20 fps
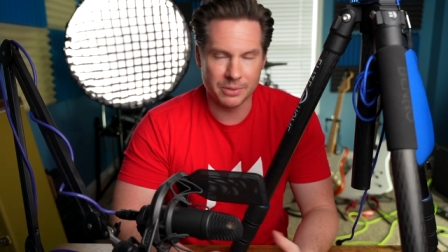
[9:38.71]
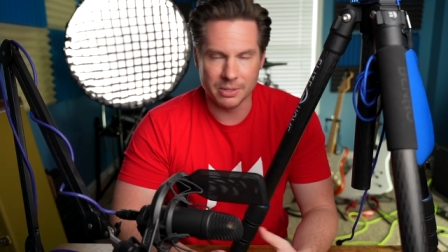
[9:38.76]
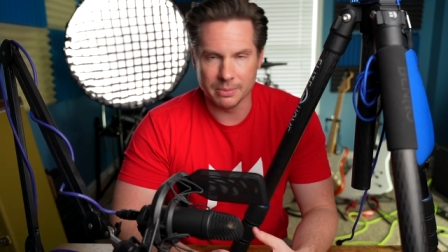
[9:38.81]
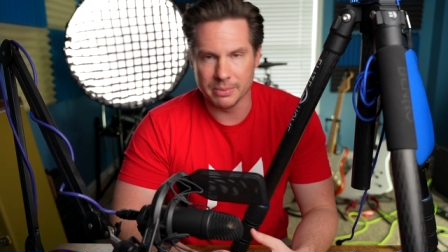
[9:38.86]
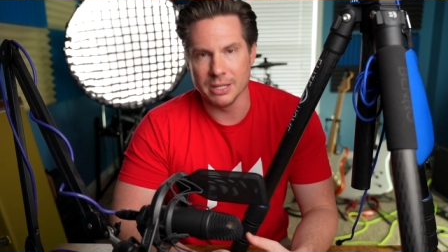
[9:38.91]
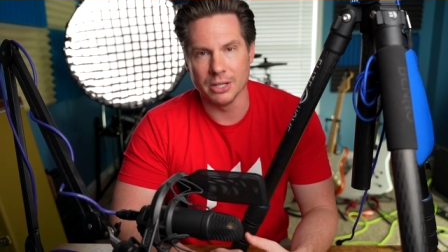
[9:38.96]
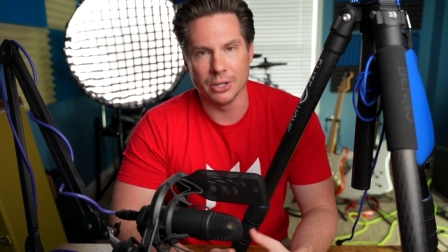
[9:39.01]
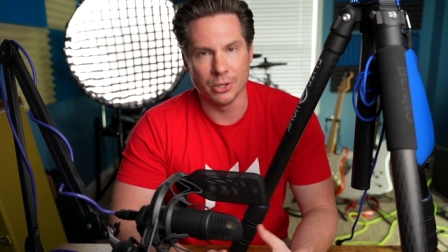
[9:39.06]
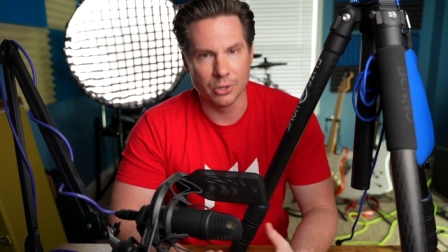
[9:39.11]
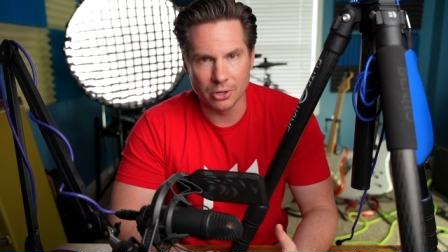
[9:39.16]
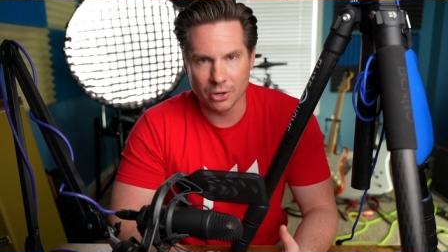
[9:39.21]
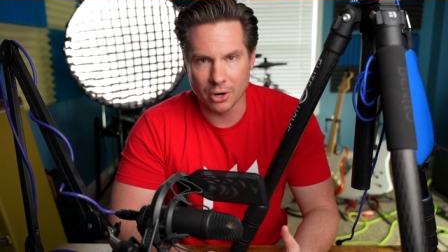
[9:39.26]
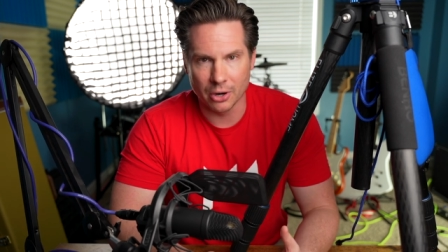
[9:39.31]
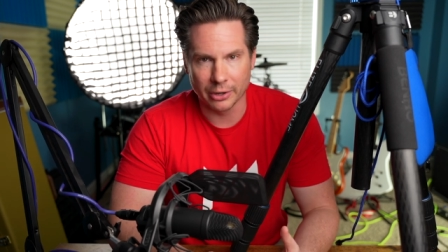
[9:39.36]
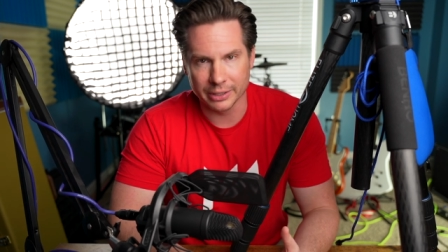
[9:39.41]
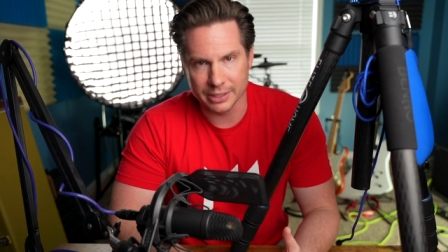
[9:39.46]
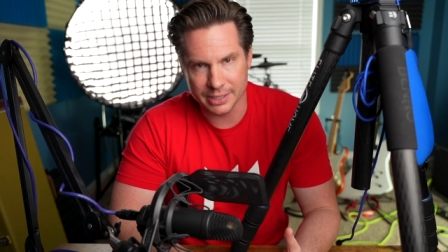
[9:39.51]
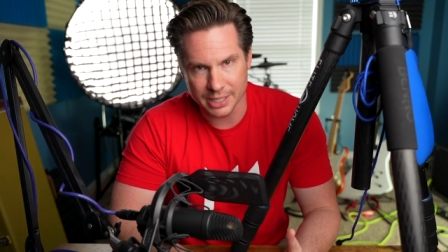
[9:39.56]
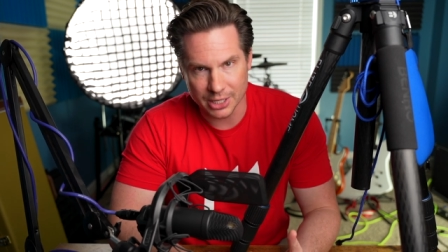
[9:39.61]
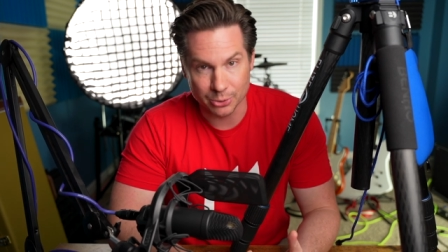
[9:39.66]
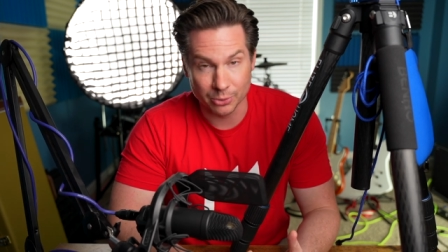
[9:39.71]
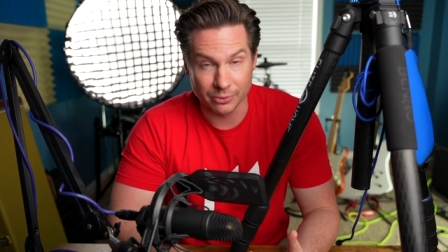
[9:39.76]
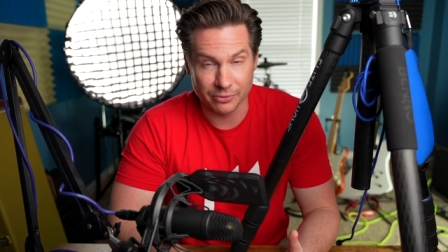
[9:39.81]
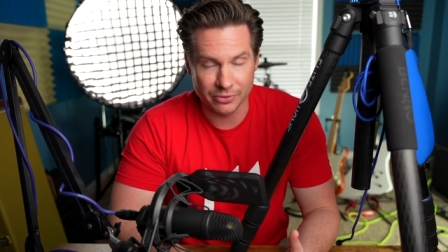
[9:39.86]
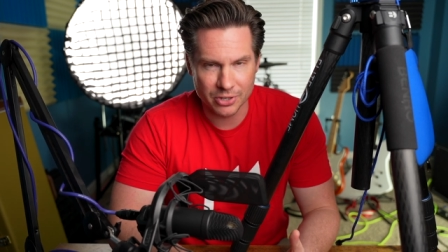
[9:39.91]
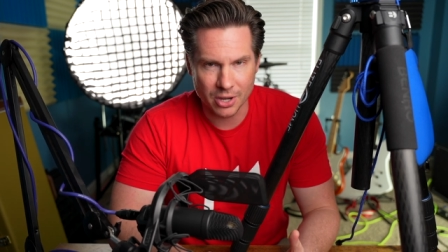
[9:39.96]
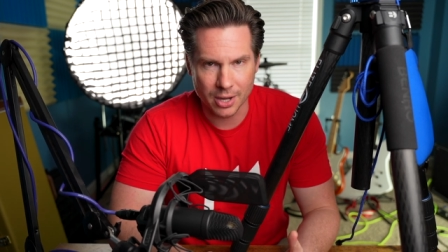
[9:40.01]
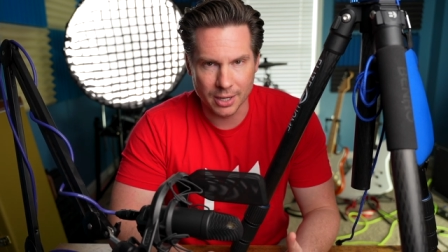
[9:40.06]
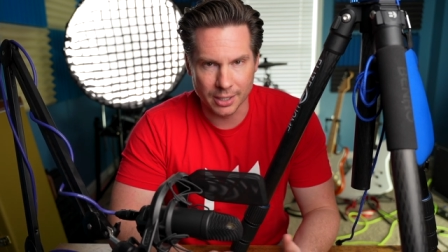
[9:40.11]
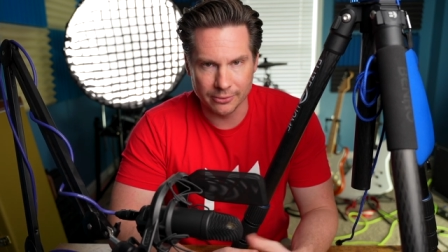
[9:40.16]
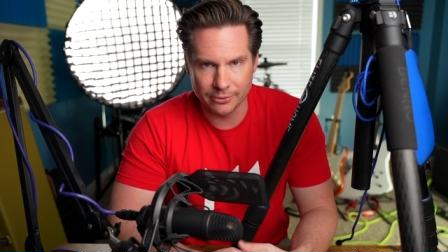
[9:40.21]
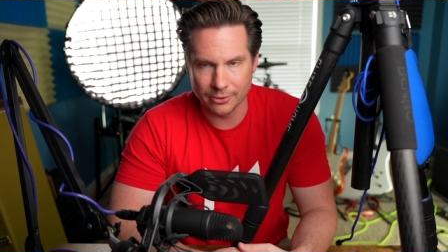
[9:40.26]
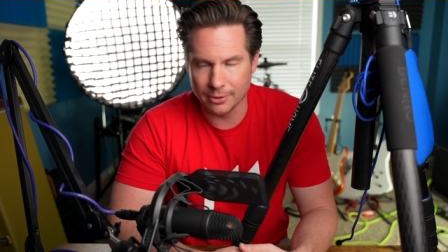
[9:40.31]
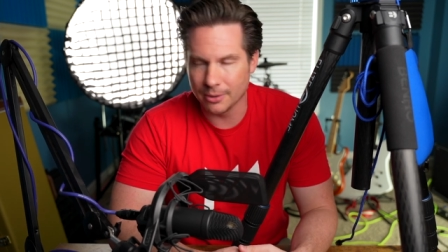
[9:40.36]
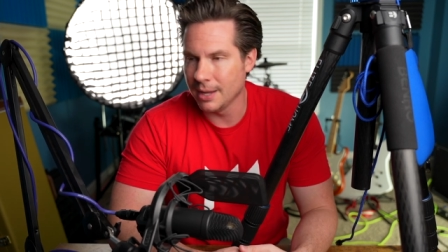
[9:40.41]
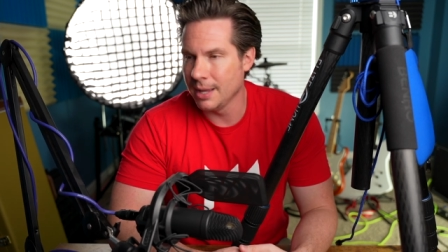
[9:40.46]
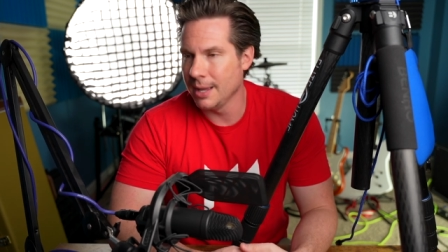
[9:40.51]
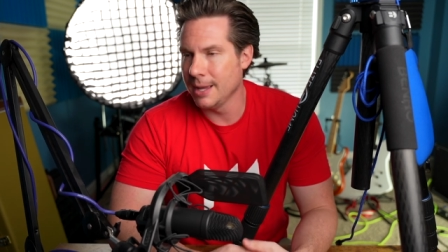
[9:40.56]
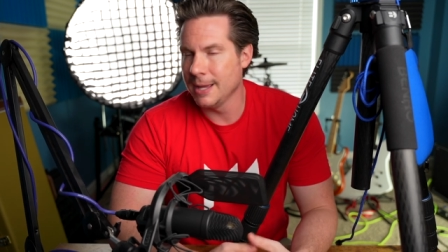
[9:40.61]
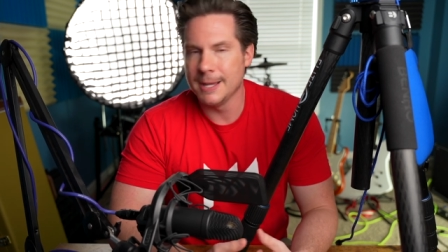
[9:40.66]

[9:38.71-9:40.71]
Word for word: to be a good architectural photographer?